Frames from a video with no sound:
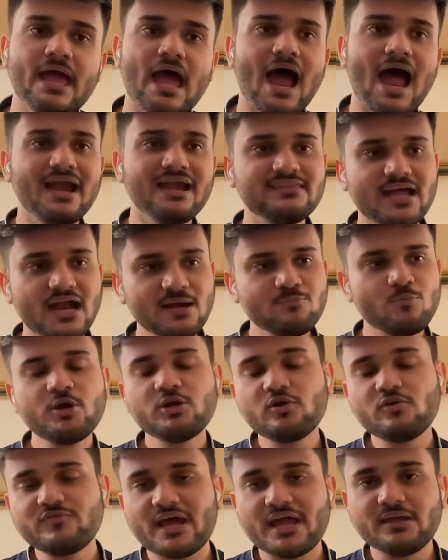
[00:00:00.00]
At that point
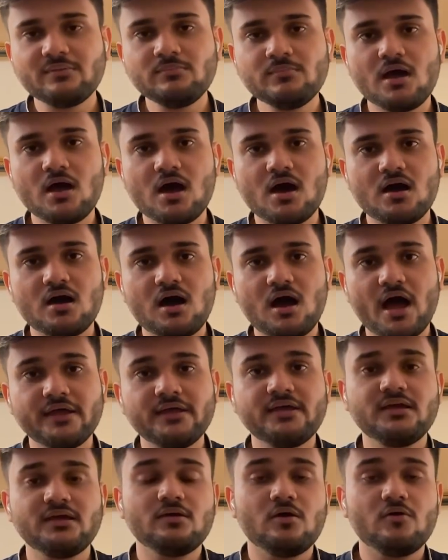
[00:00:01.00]
of time,
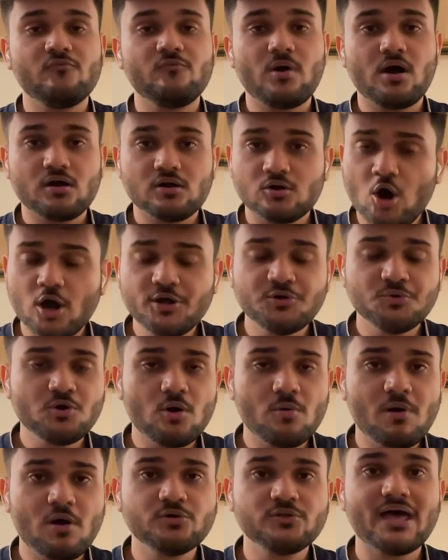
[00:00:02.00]
I got to
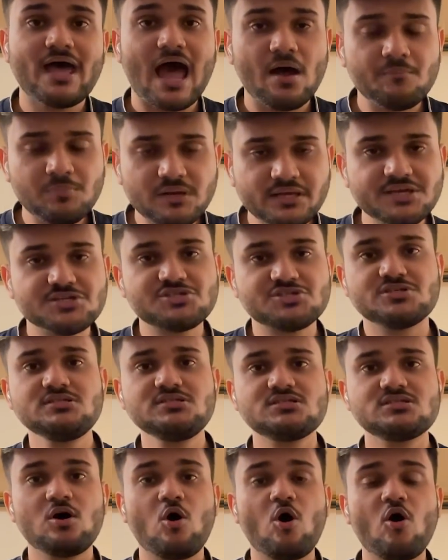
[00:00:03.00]
know about the
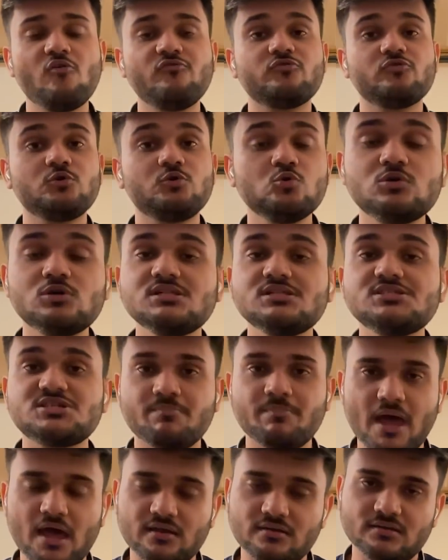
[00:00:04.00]
applications of Google
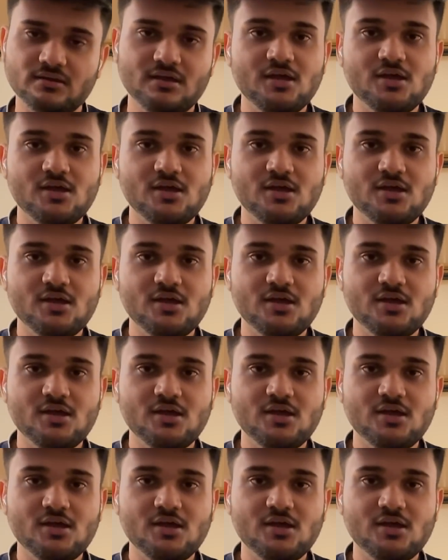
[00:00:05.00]
Japan.